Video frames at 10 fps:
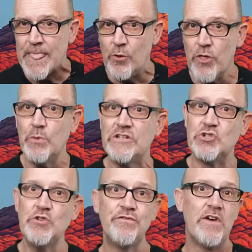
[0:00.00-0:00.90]
although we
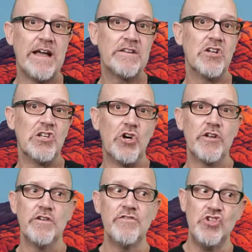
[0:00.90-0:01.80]
do find a
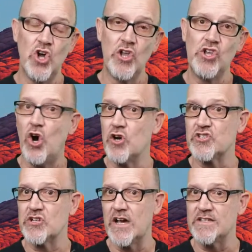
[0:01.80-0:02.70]
lot of
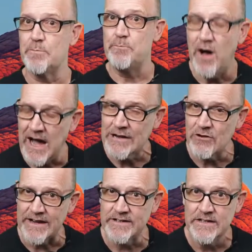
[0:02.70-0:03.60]
non-oxidized
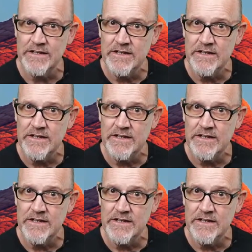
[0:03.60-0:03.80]
pyrite.